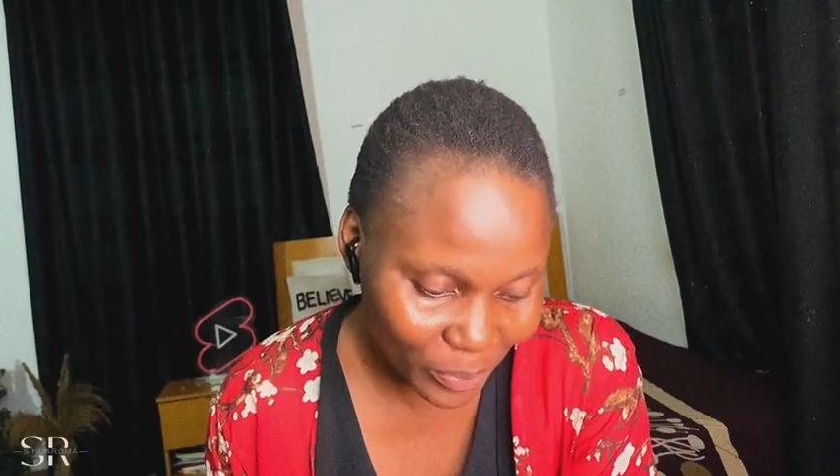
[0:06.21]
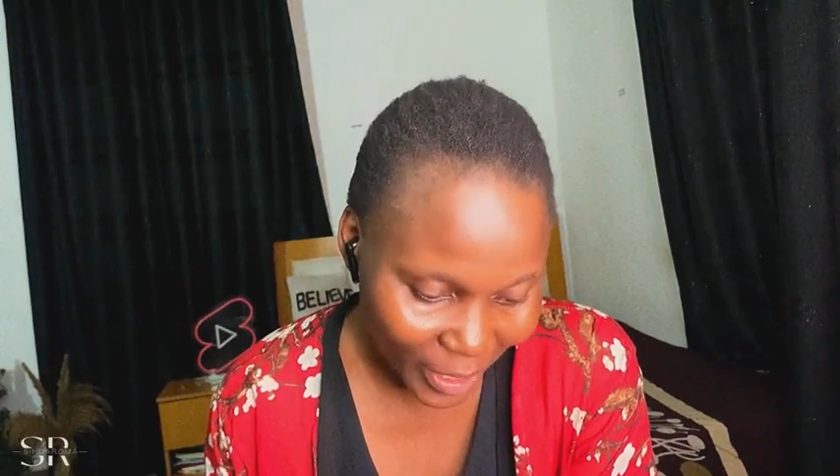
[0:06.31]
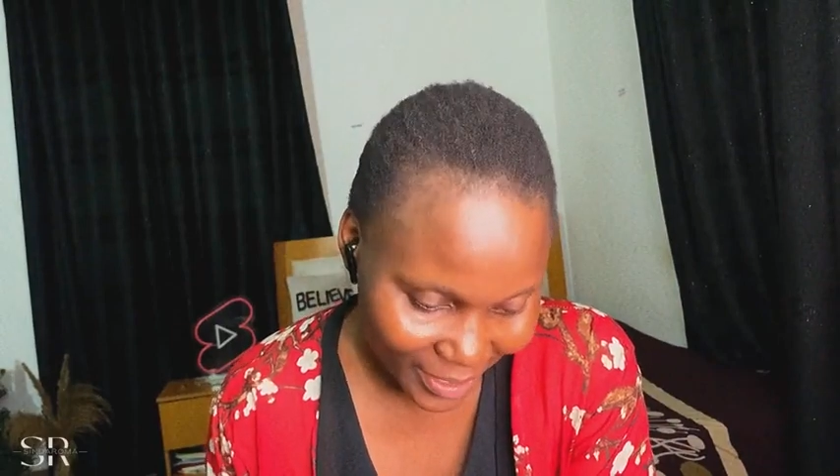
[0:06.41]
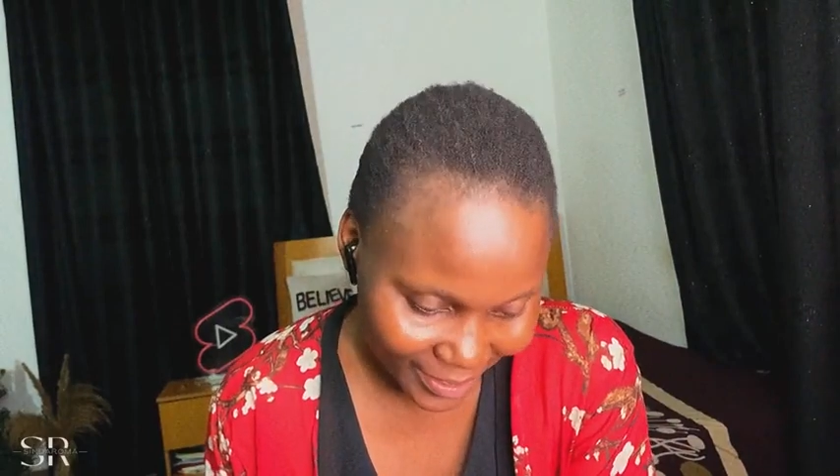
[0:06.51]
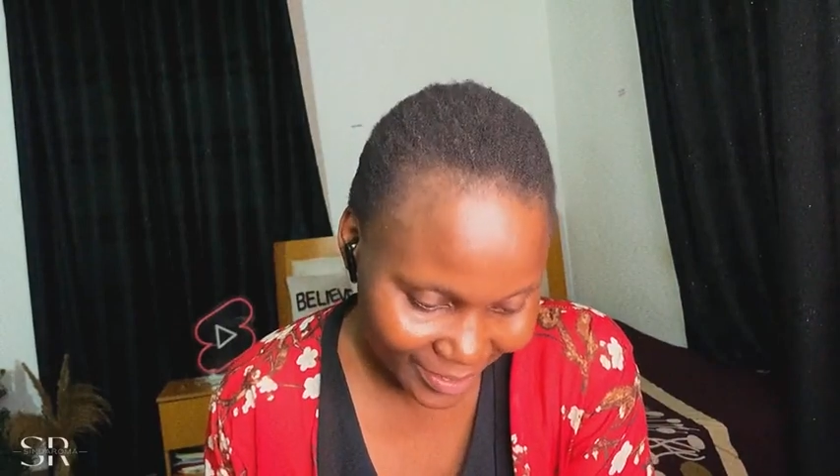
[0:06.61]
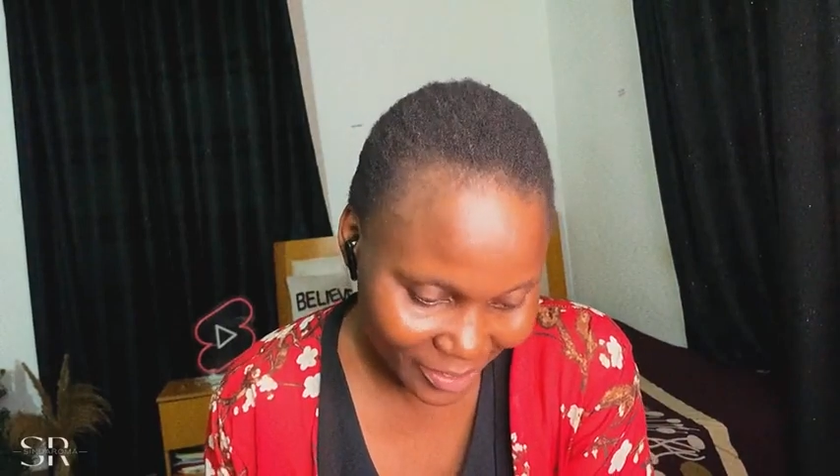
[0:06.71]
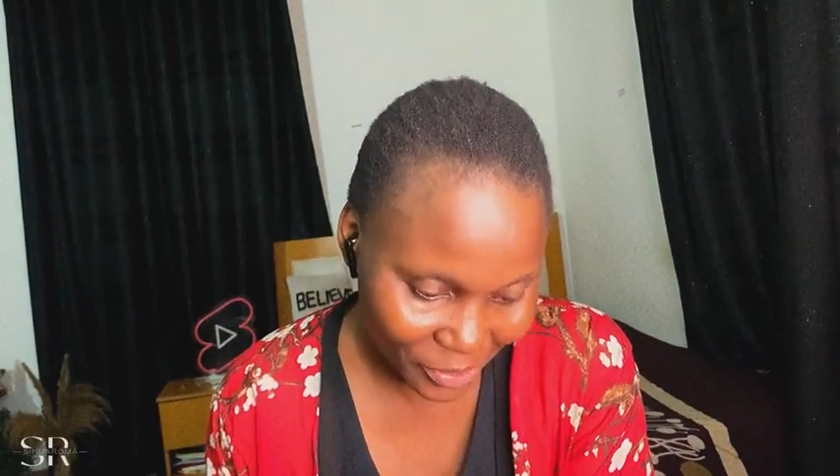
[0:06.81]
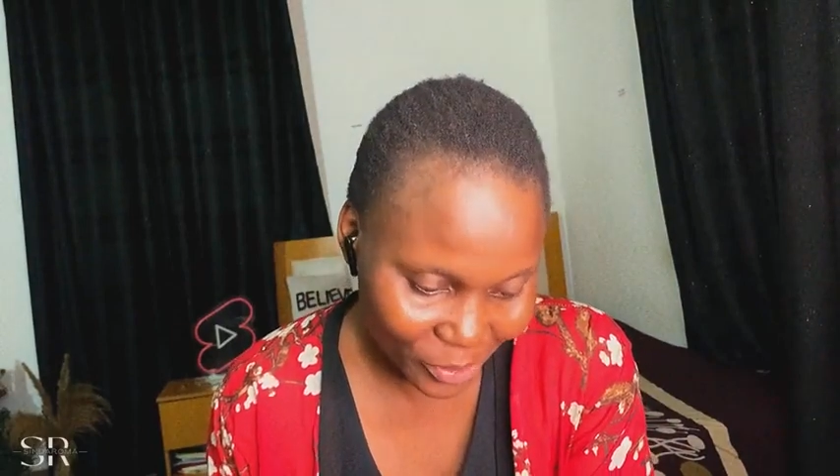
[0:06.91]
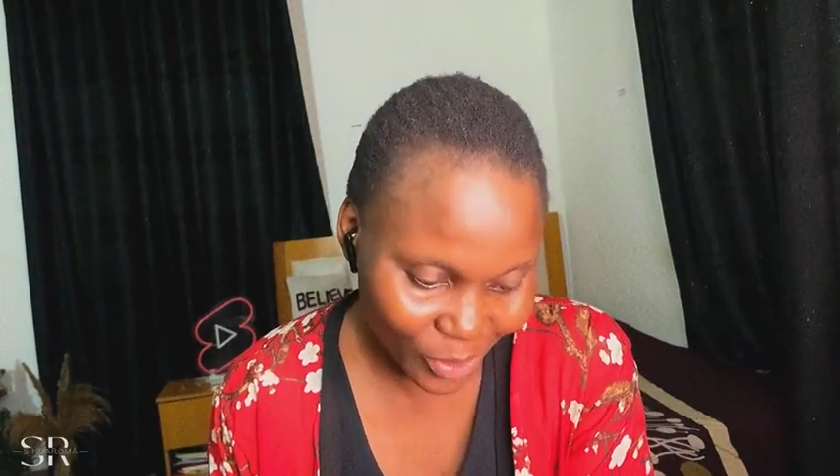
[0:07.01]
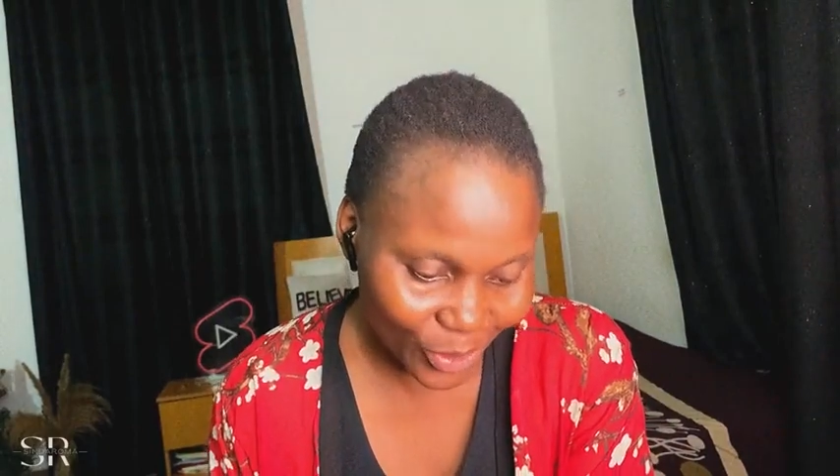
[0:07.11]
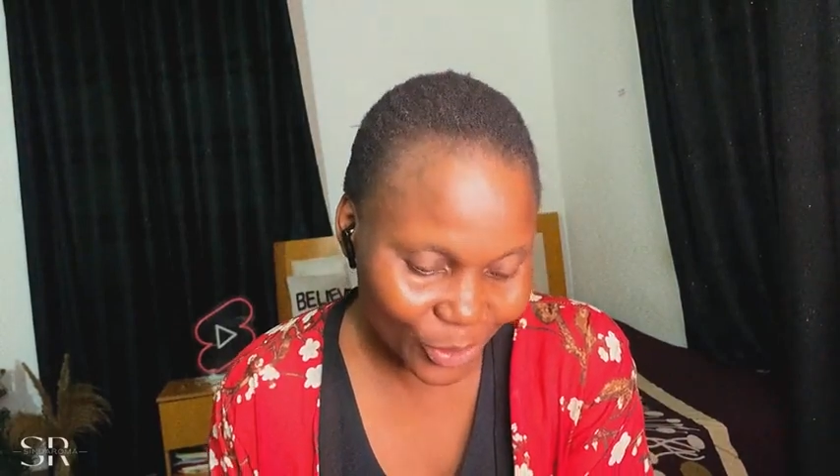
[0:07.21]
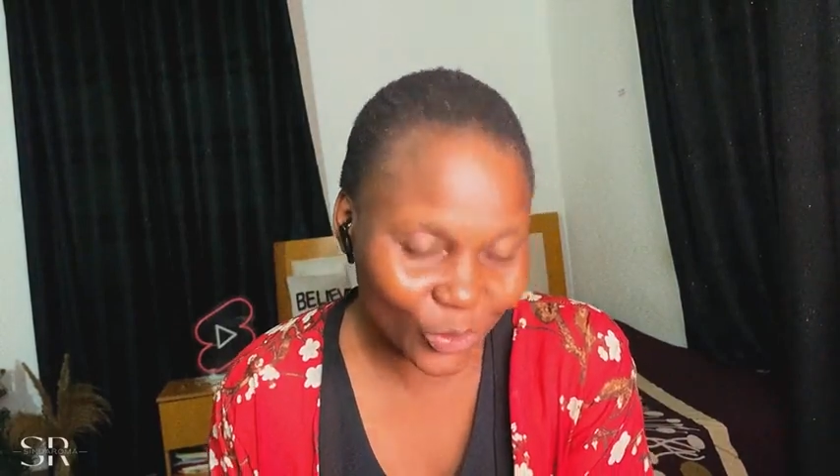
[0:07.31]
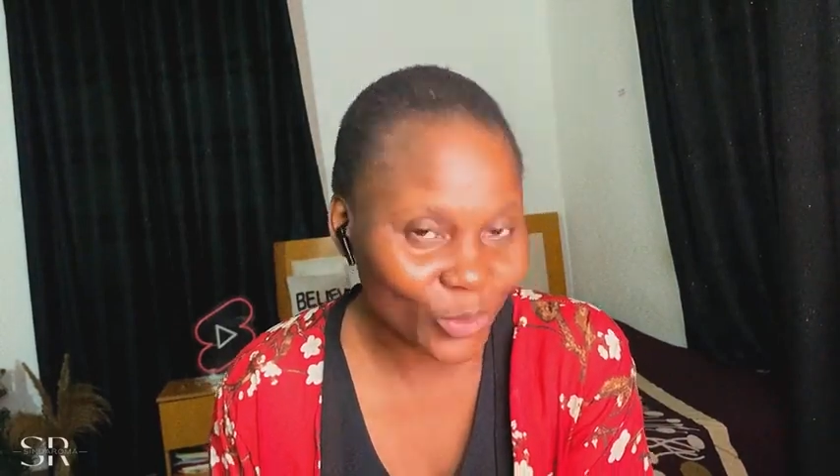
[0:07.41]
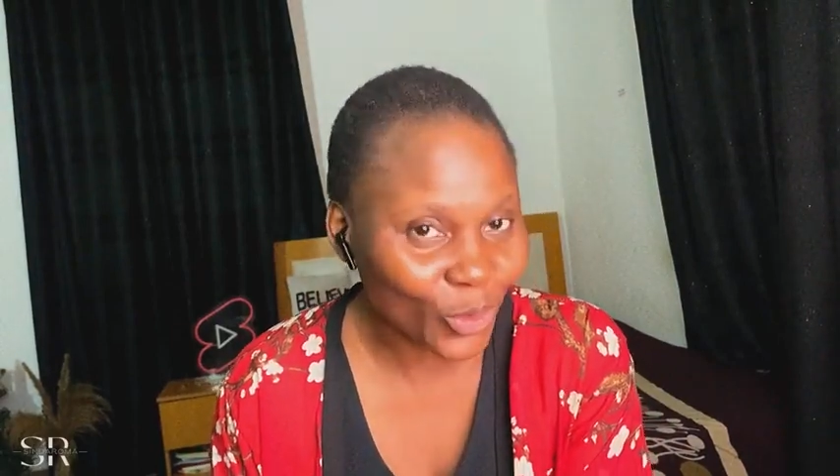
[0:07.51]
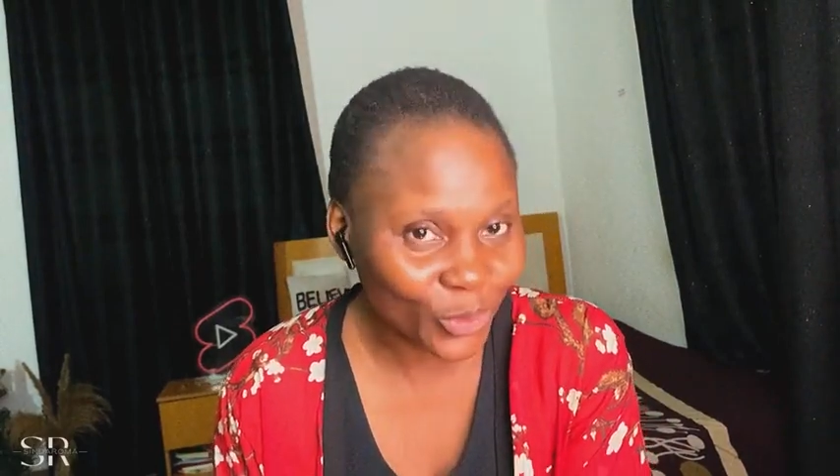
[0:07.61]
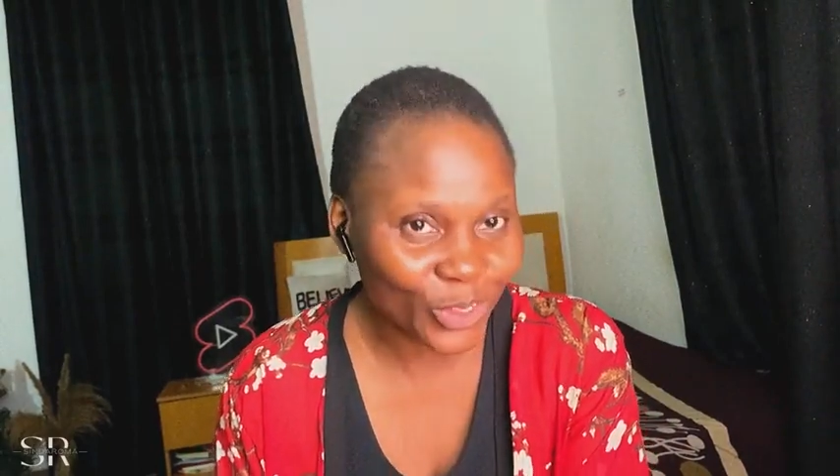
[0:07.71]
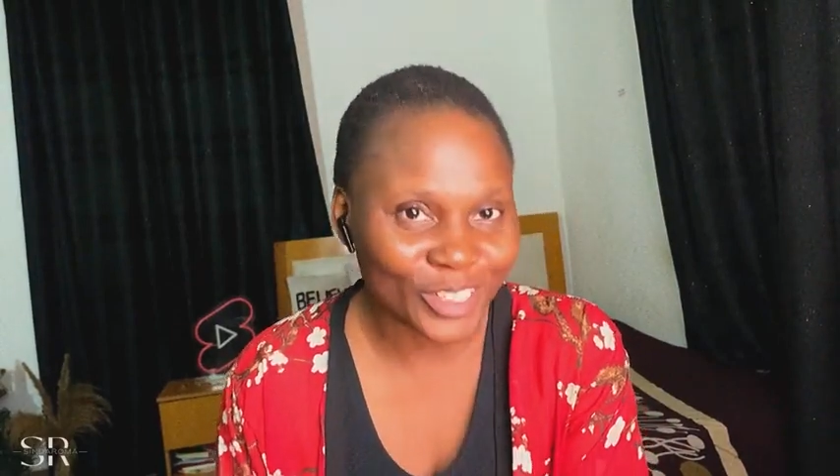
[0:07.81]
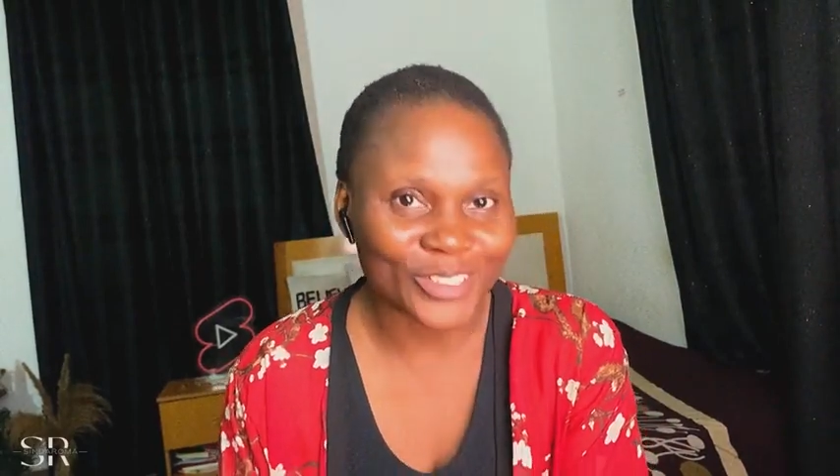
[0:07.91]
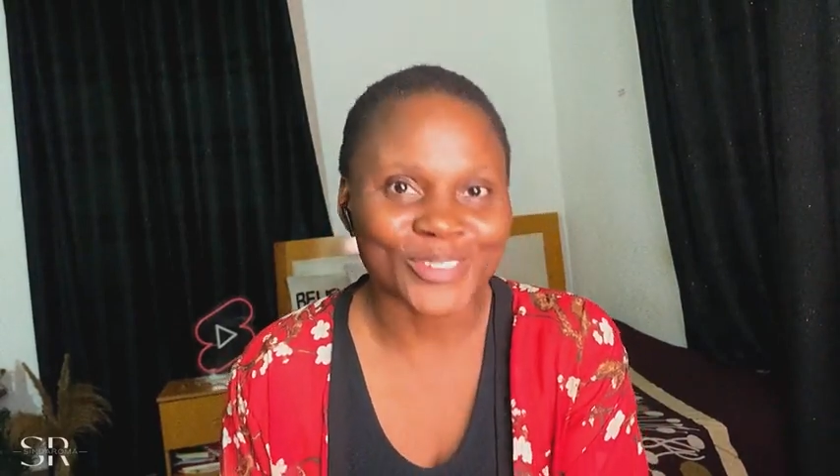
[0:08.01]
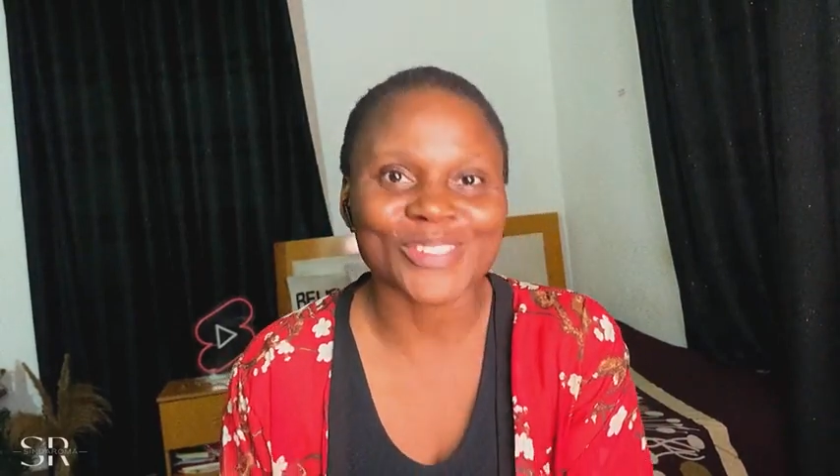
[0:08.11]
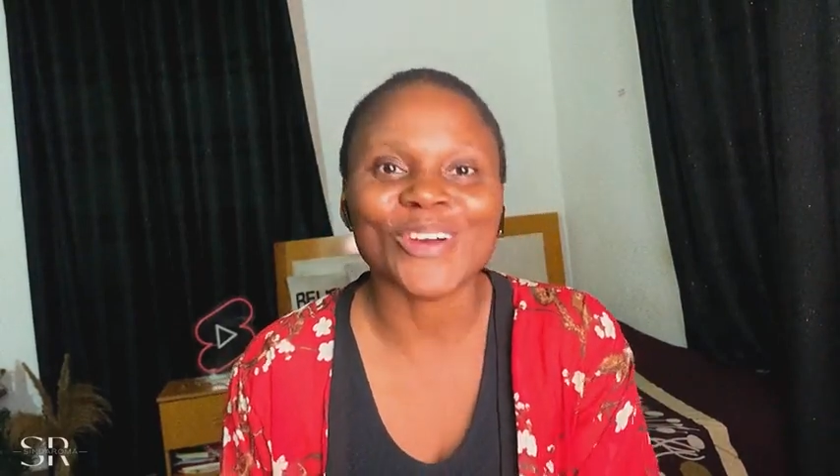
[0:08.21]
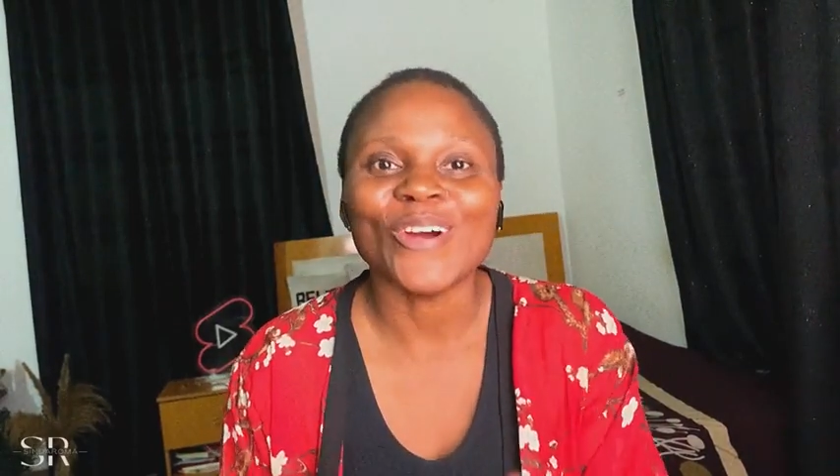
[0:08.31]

Banner raw vocals.